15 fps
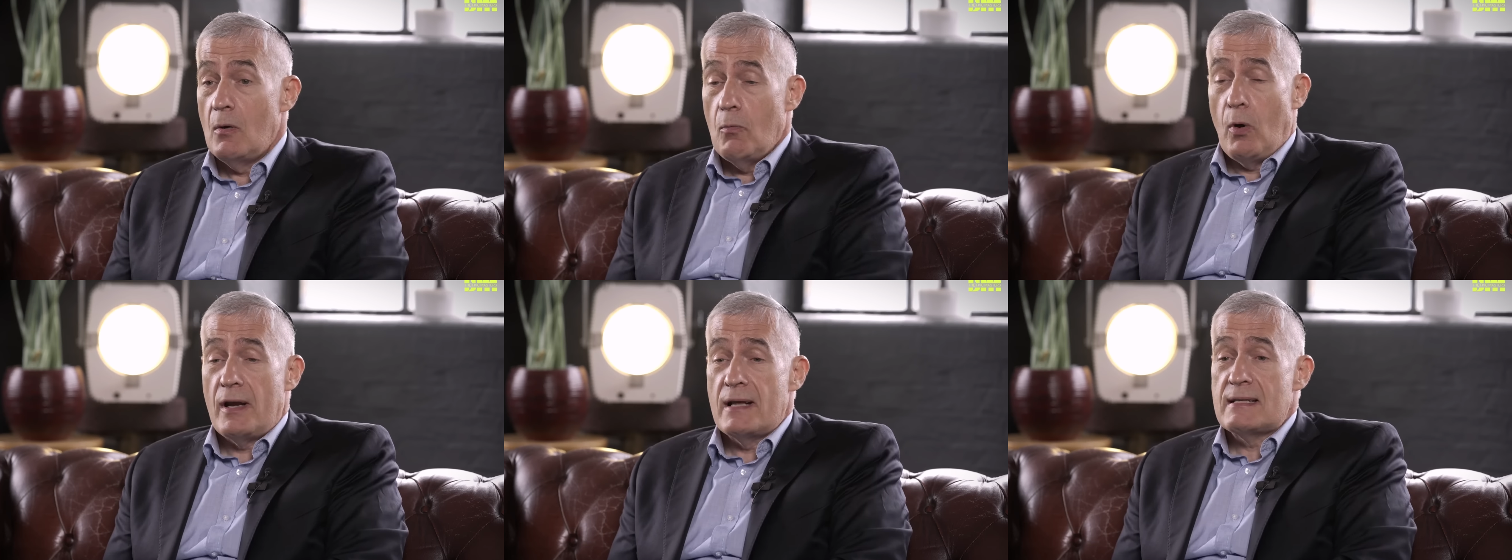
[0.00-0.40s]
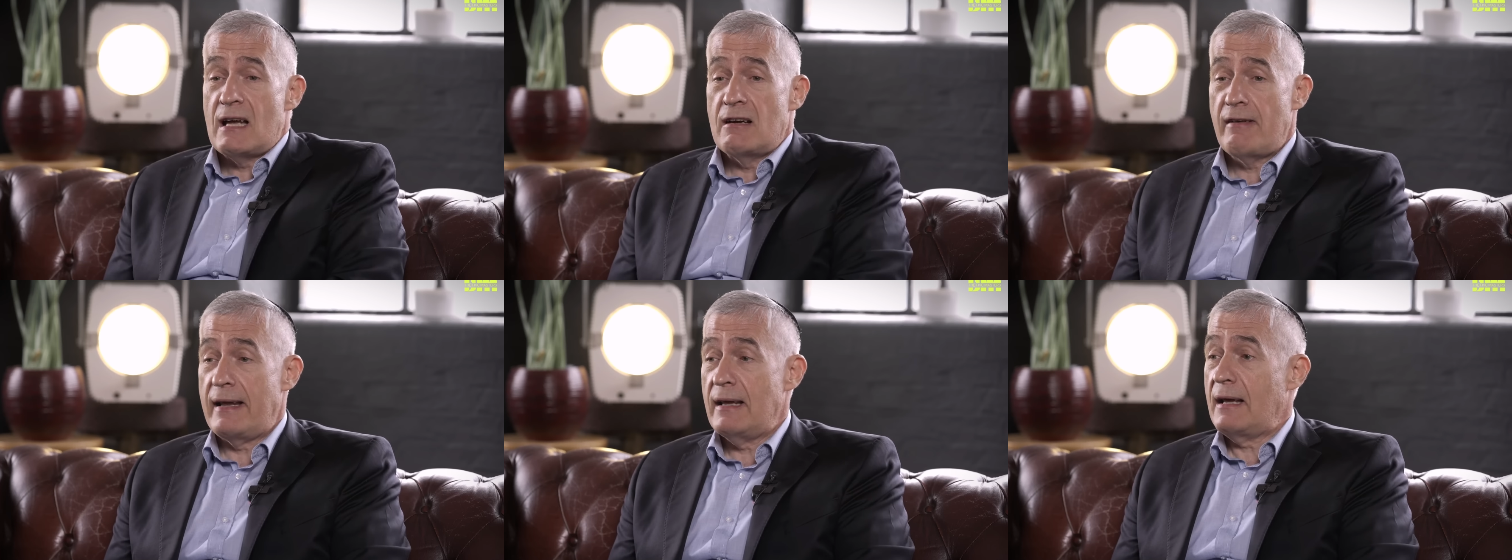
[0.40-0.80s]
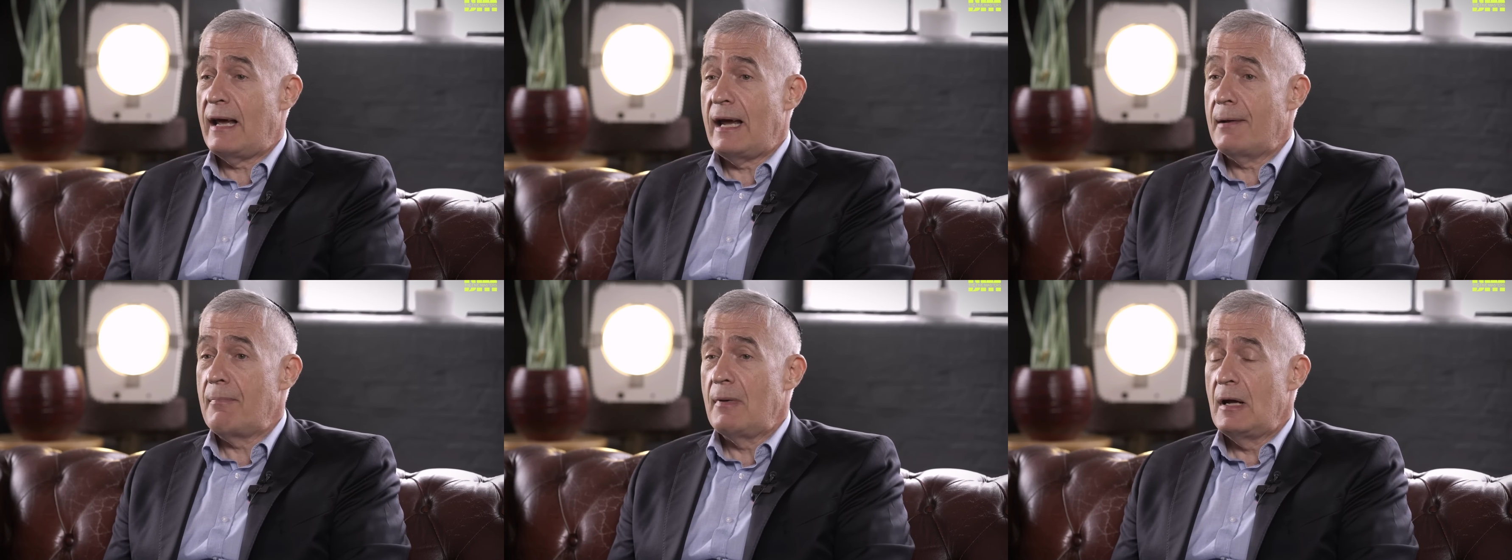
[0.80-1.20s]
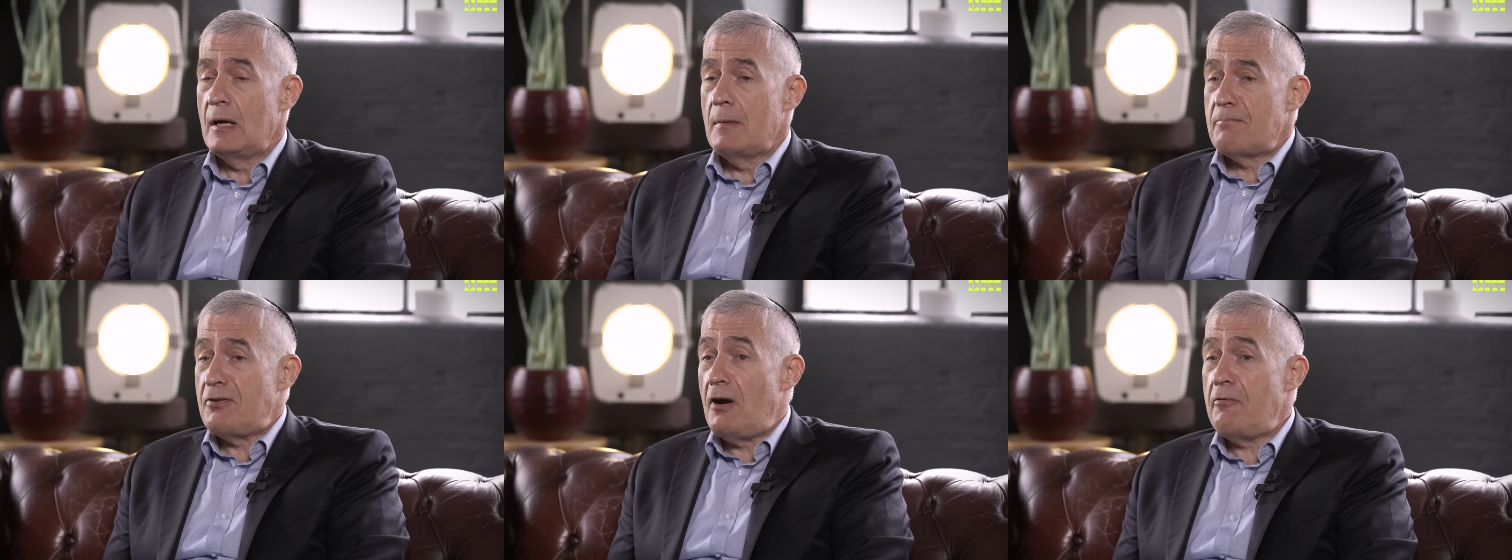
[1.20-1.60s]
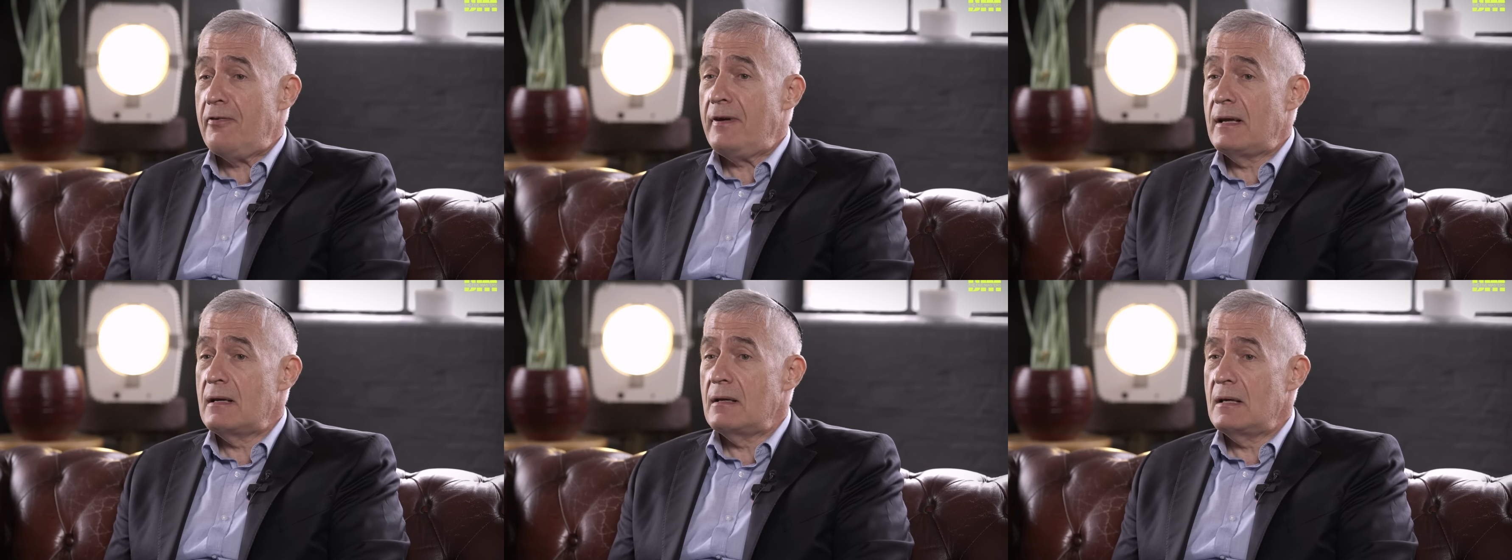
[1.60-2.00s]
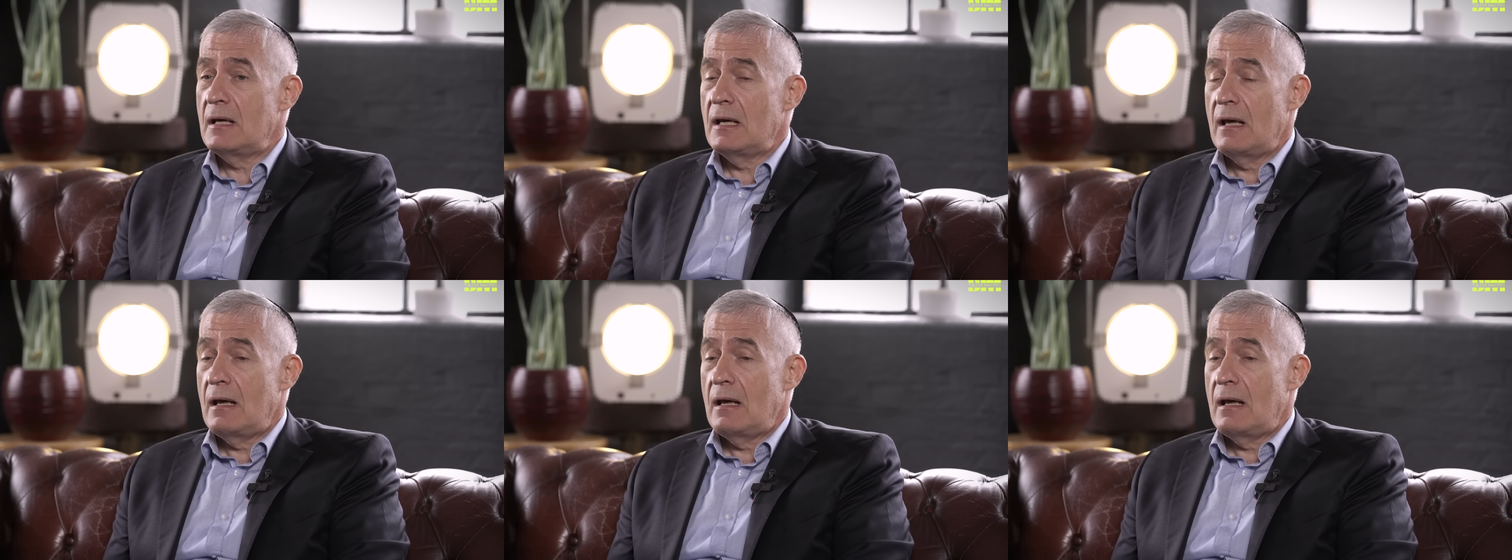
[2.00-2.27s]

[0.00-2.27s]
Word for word: What is our end game? Profit.